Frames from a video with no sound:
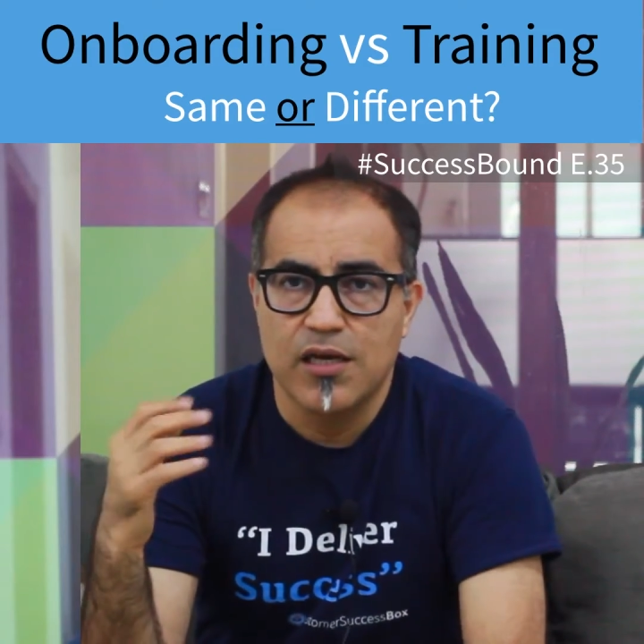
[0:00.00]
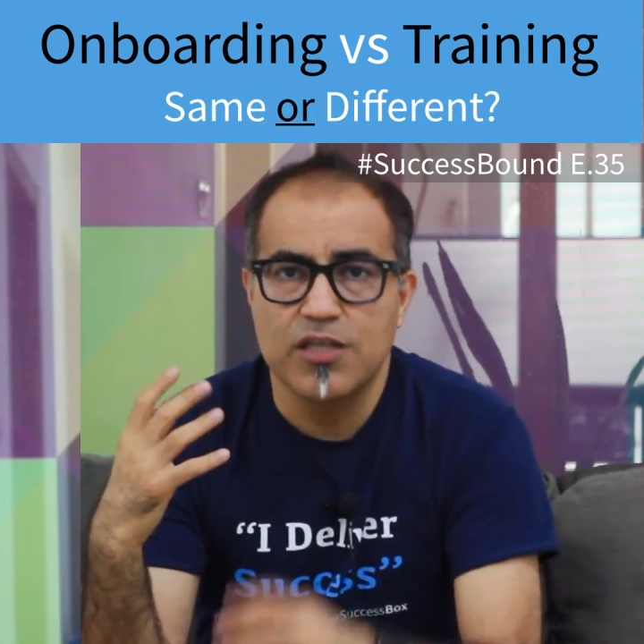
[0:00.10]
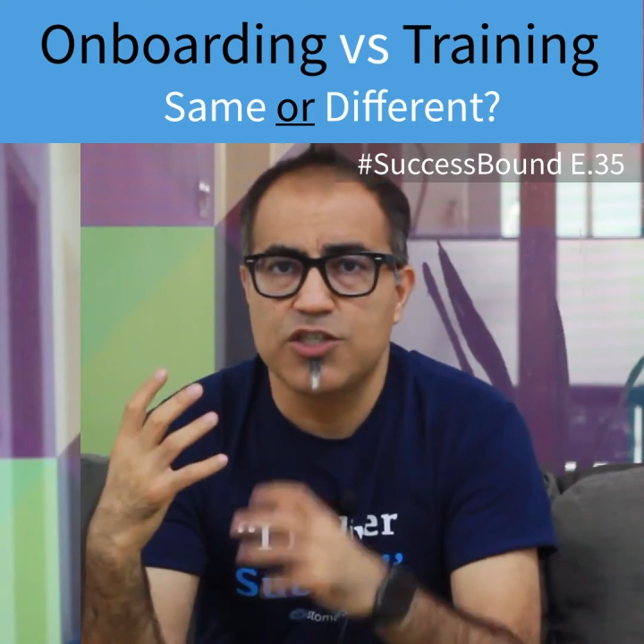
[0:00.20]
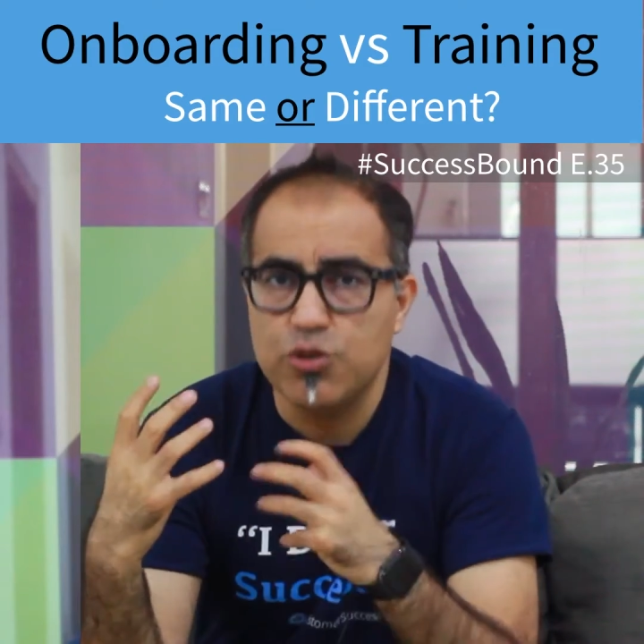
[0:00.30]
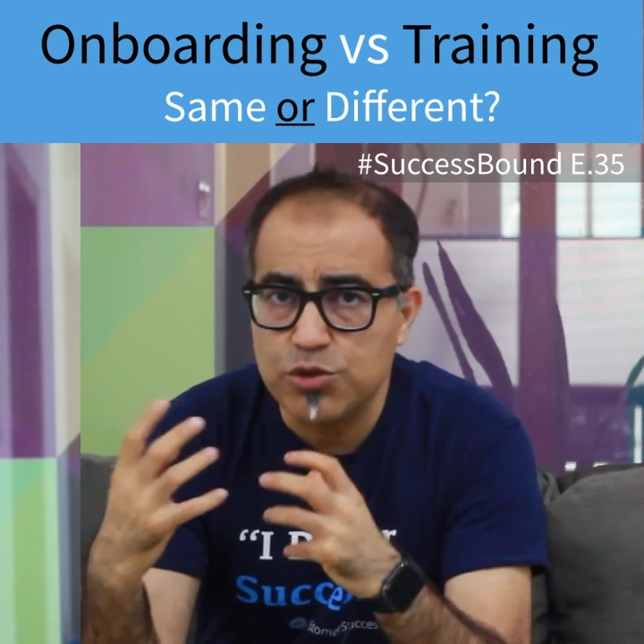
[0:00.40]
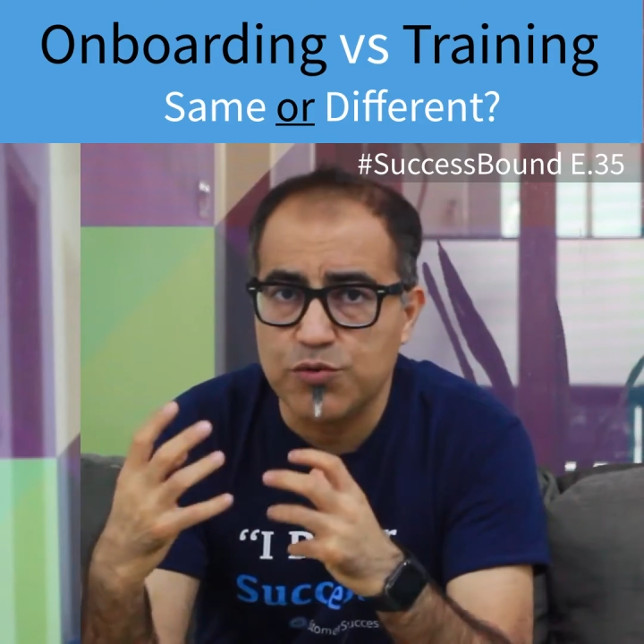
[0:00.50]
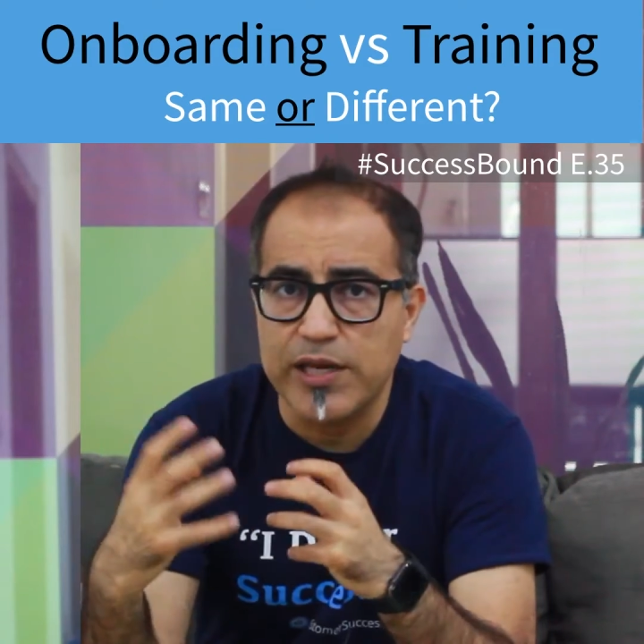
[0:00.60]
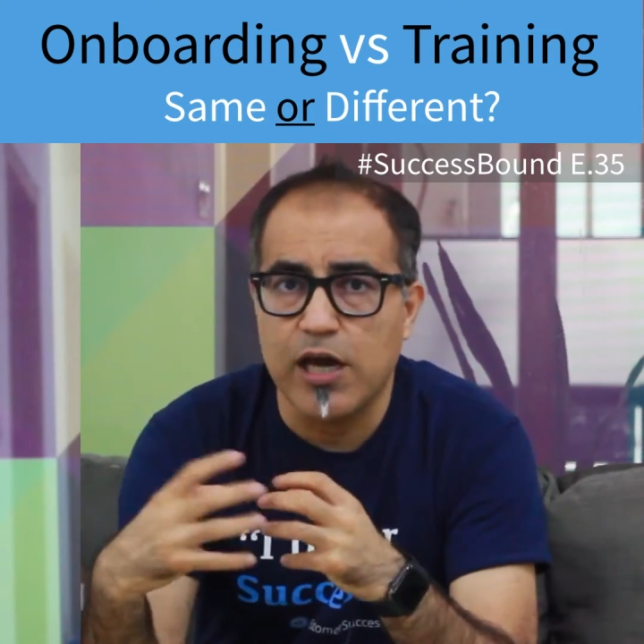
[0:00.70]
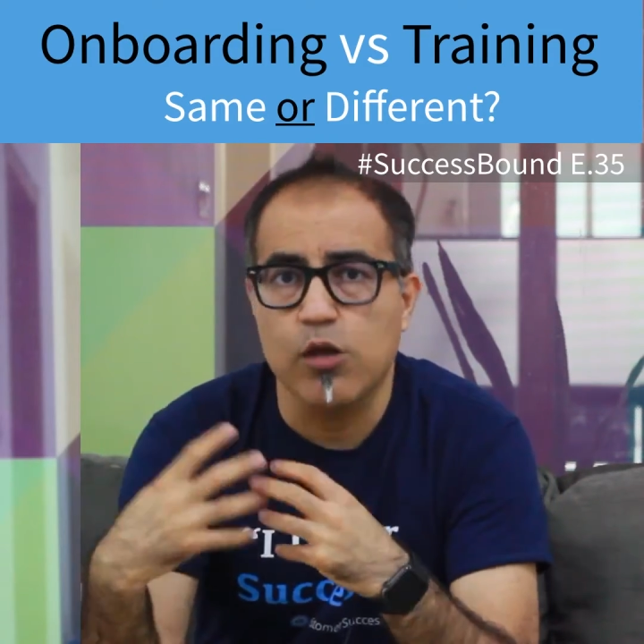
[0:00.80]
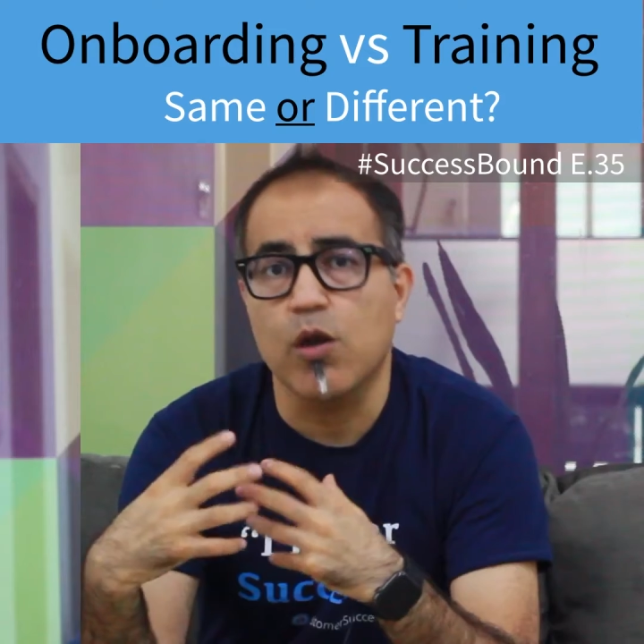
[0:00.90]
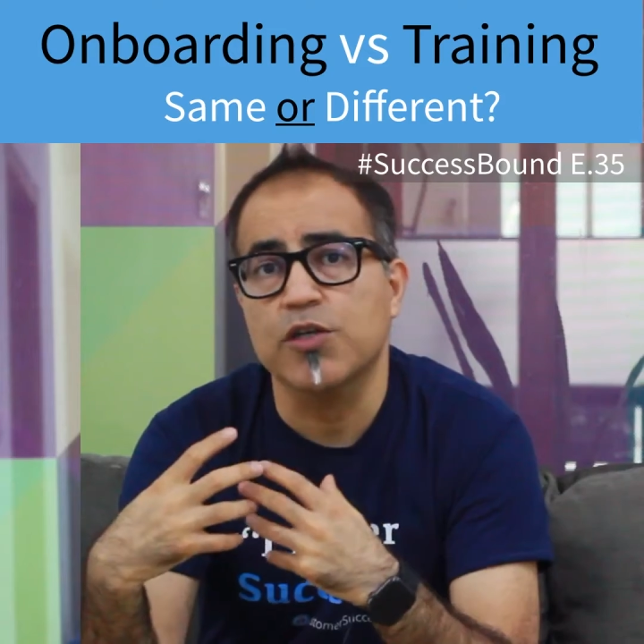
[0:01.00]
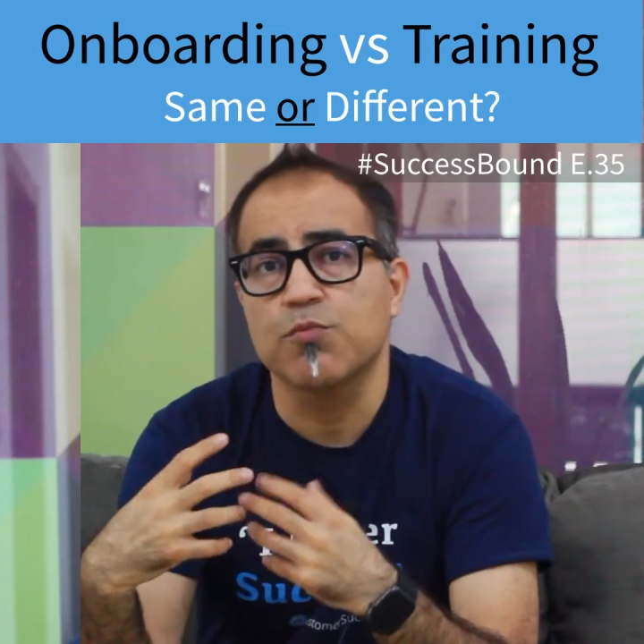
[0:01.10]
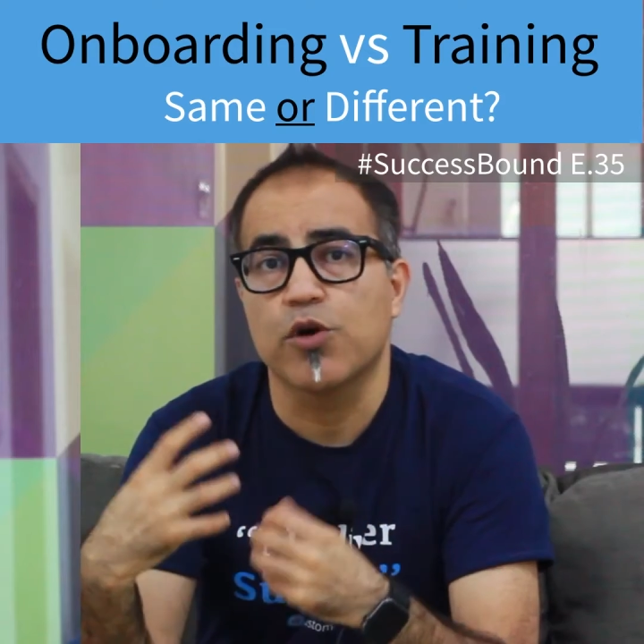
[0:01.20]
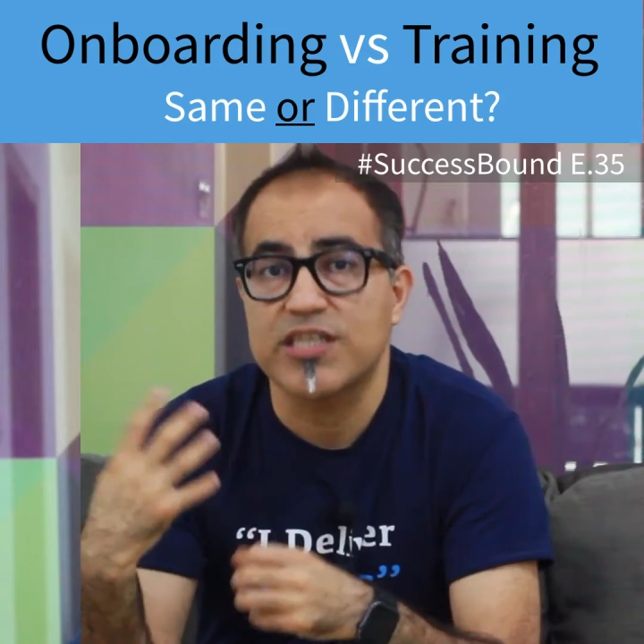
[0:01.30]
usually a lot more